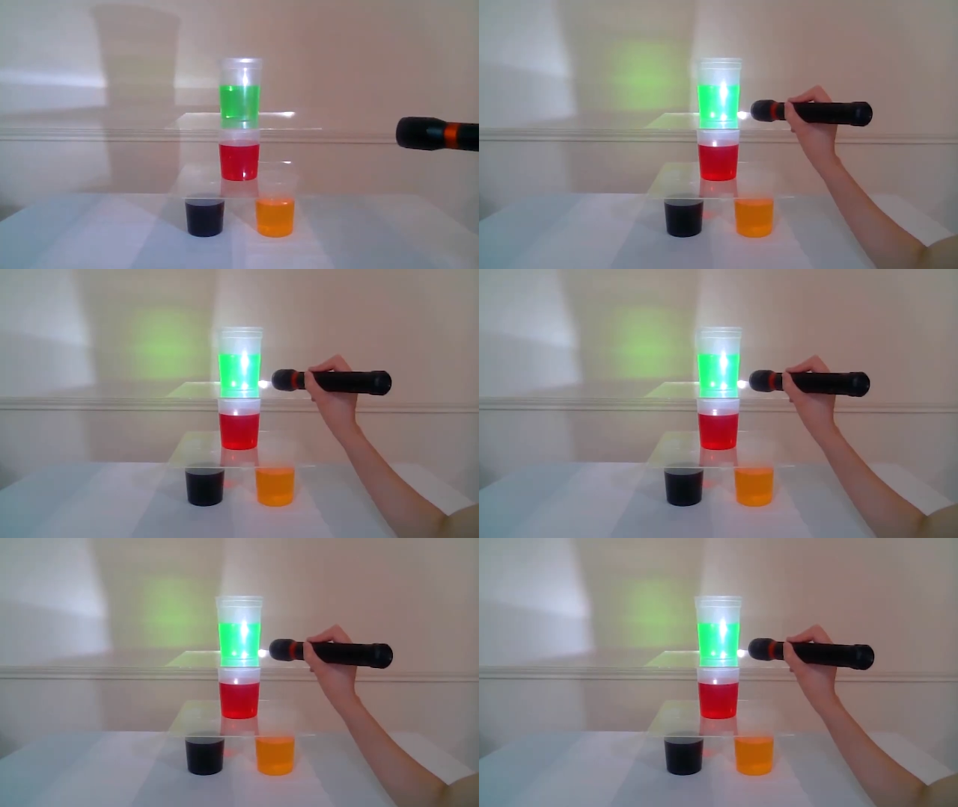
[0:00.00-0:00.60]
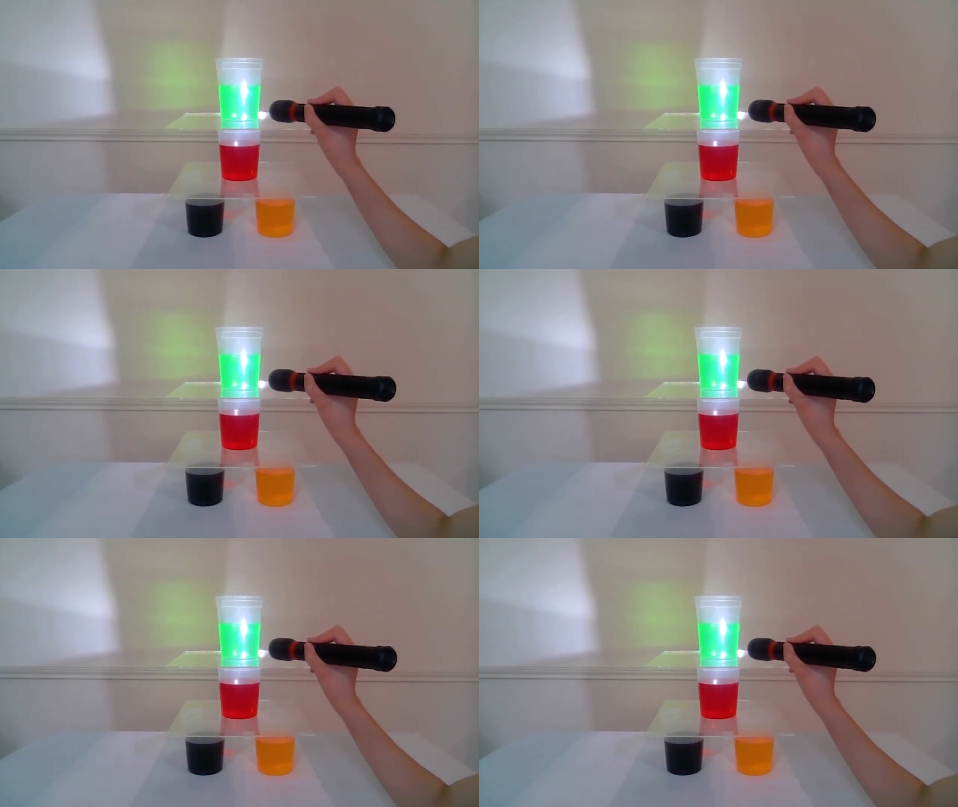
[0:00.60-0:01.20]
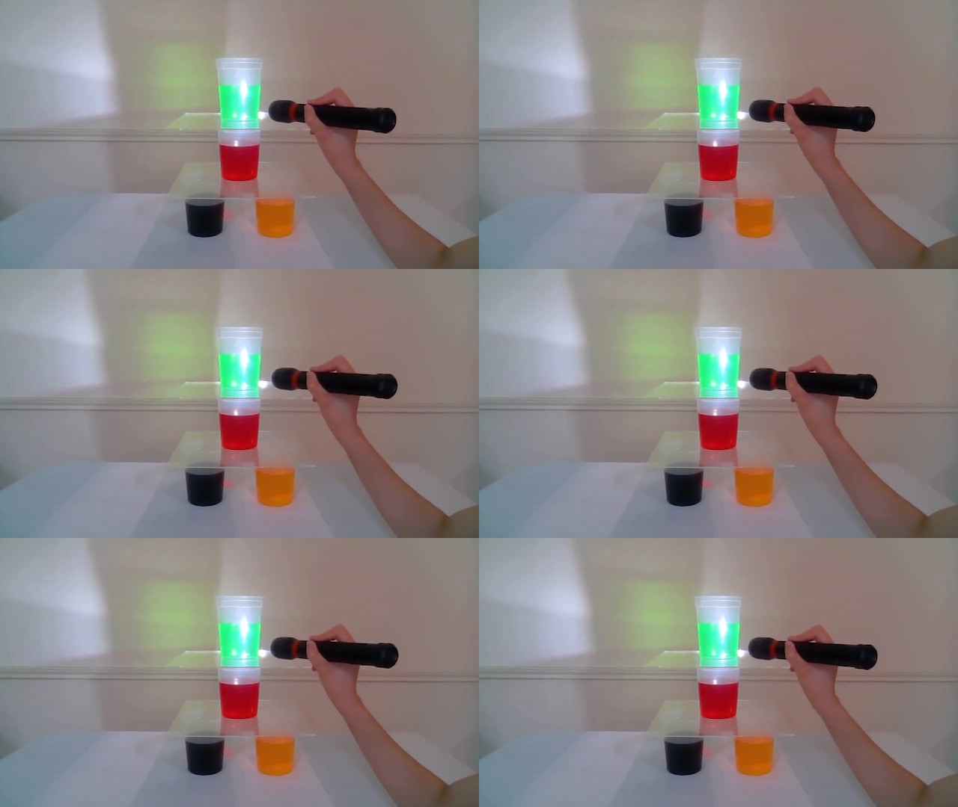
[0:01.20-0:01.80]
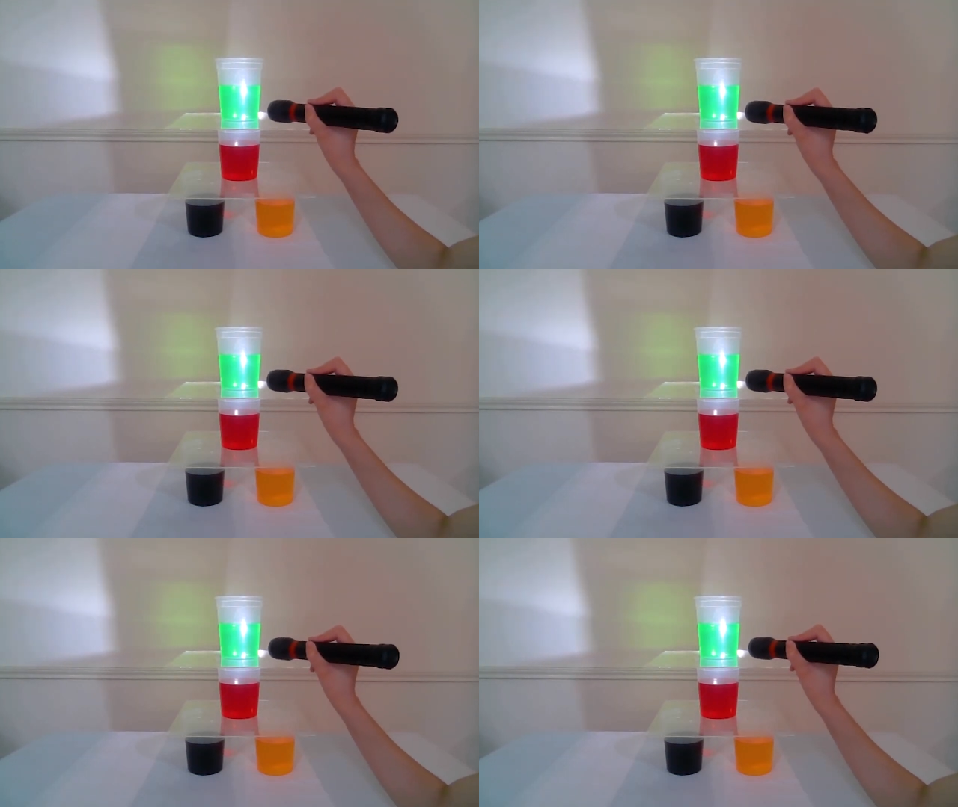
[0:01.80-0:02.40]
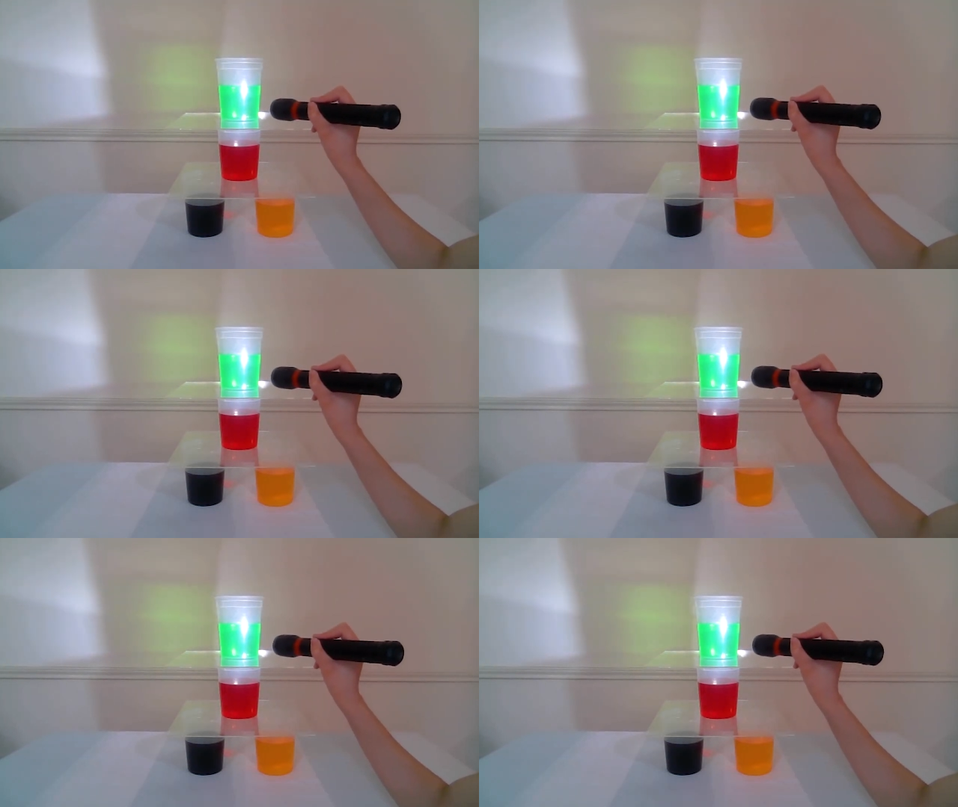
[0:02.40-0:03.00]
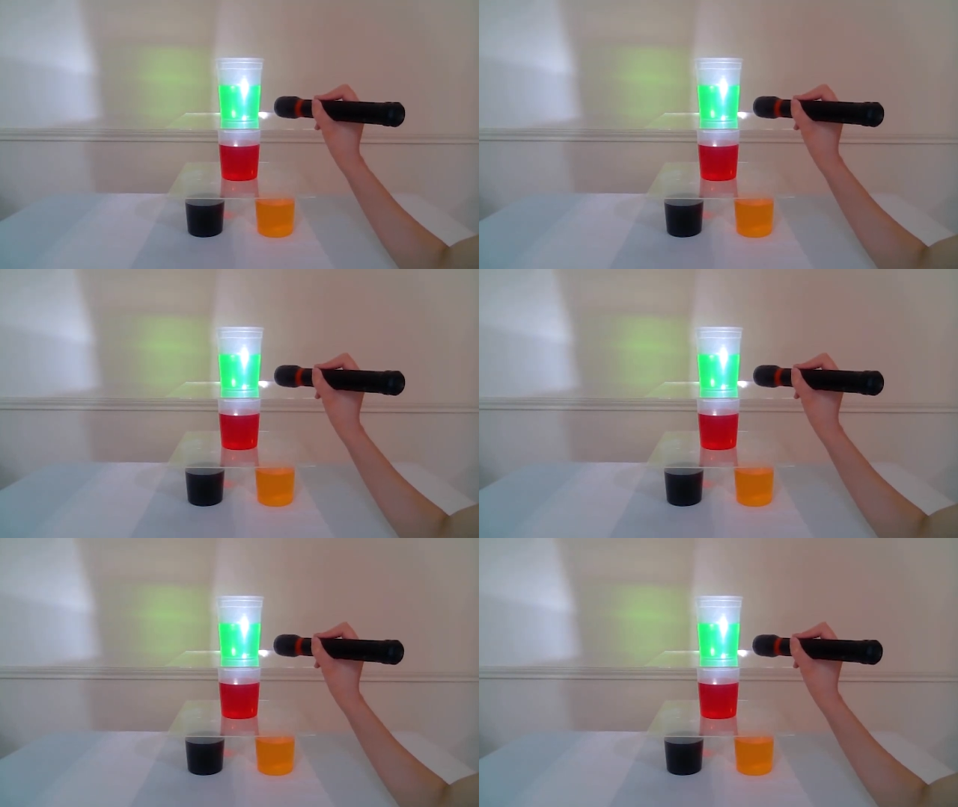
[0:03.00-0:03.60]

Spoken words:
(no speaker visible)